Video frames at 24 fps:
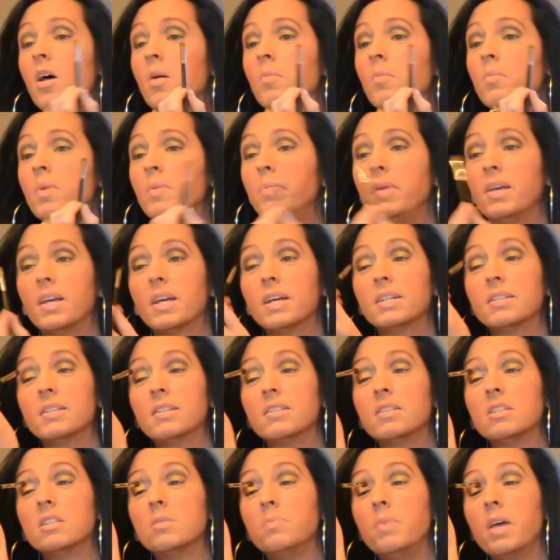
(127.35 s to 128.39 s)
But because
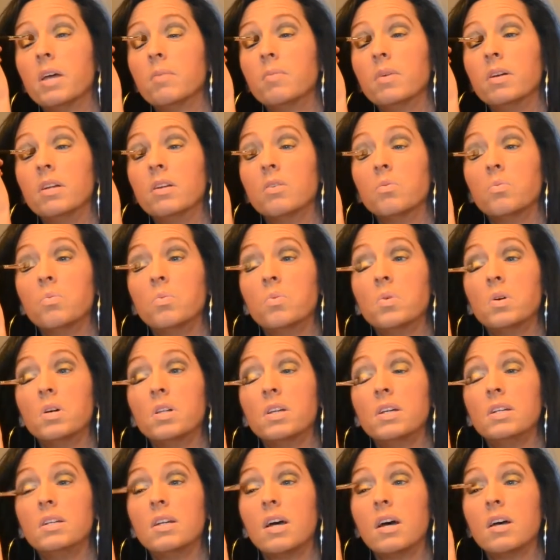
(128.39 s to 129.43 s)
this is pigment, it
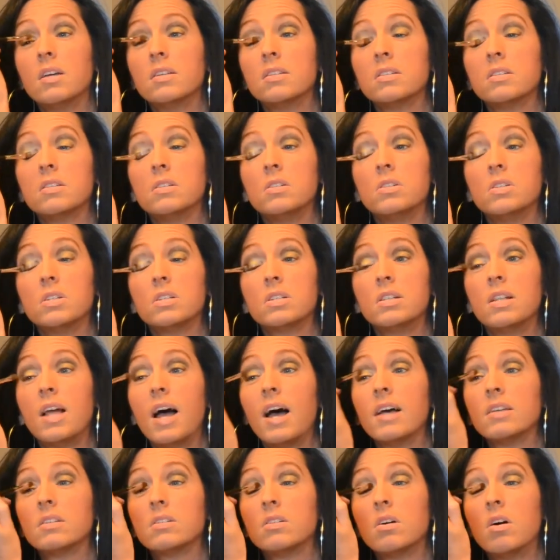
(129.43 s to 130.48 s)
really does just
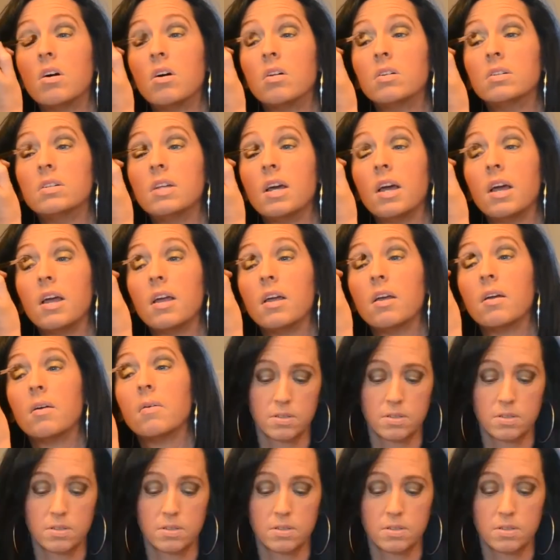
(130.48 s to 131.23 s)
last all day.